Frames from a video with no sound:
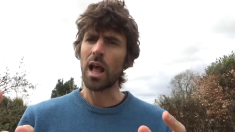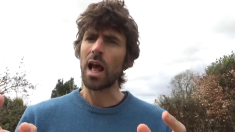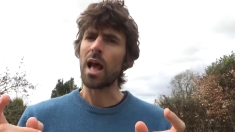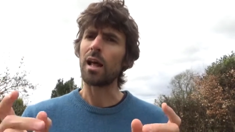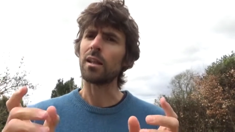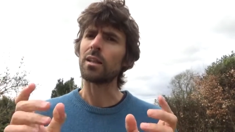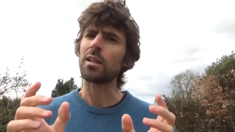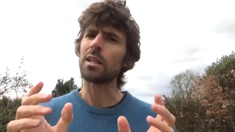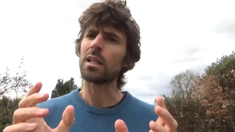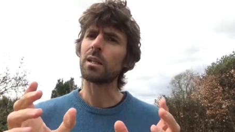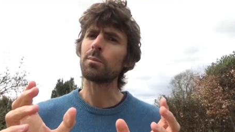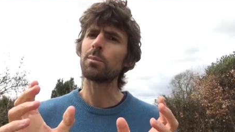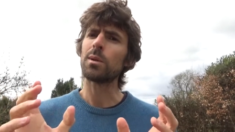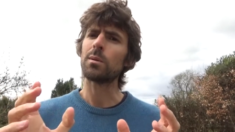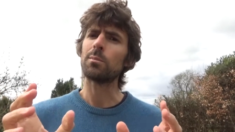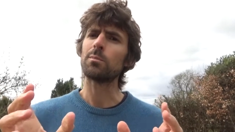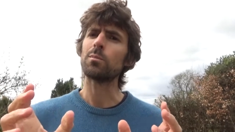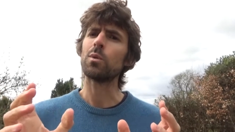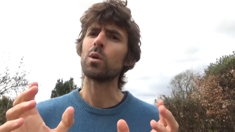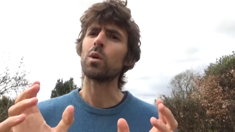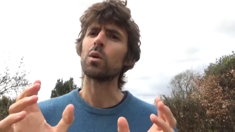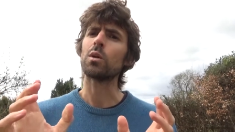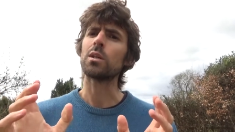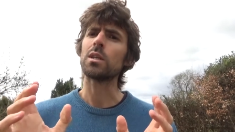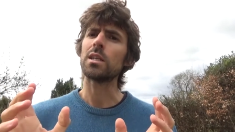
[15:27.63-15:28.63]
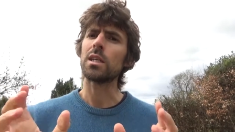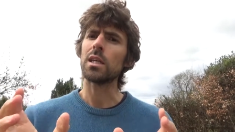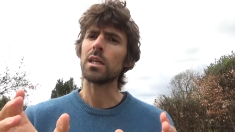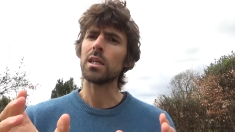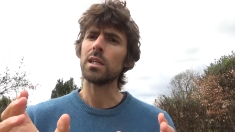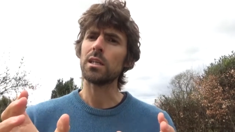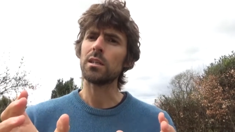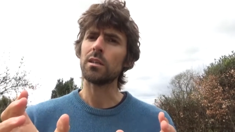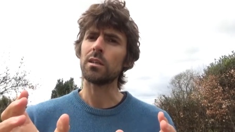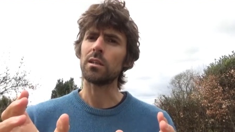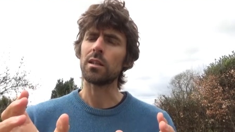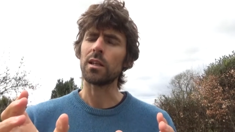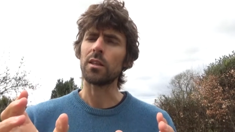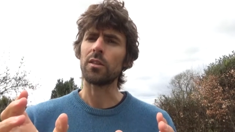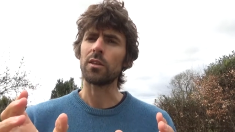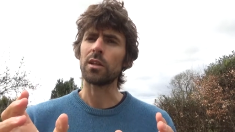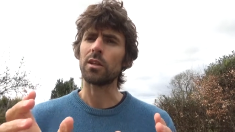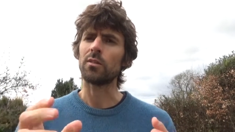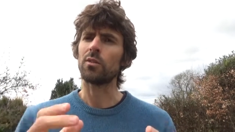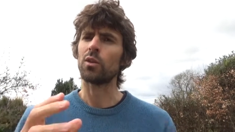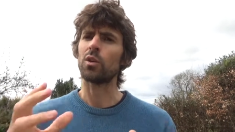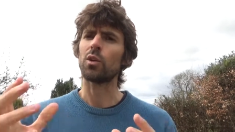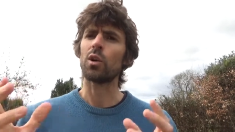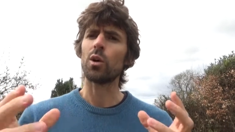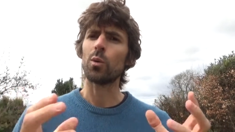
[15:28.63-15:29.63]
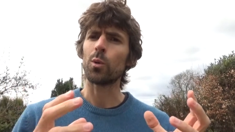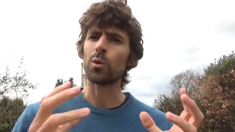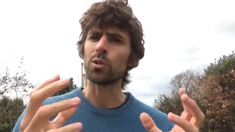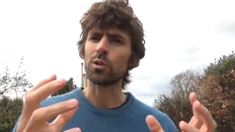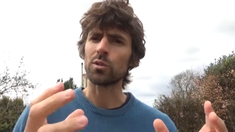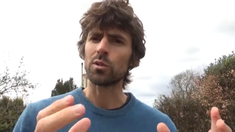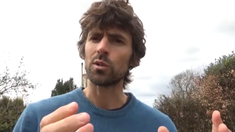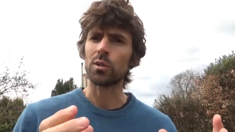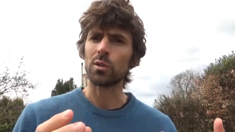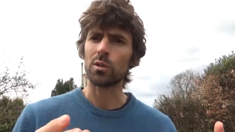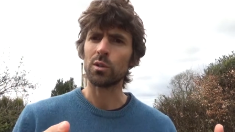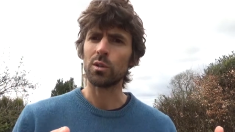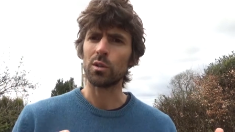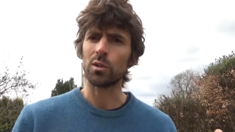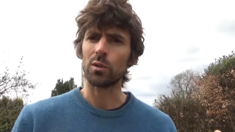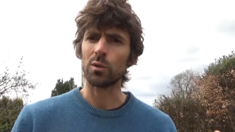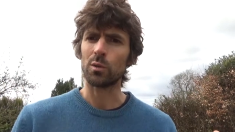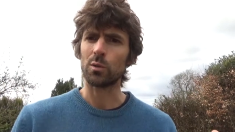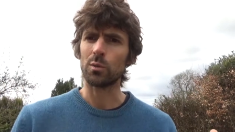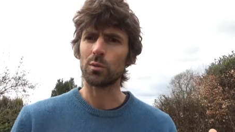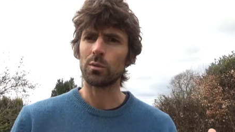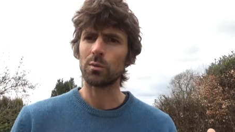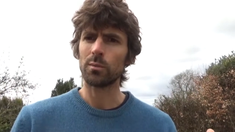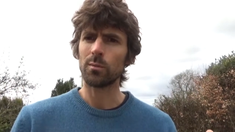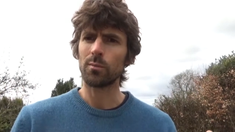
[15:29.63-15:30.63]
a little bit more keenly than if you're always on the go,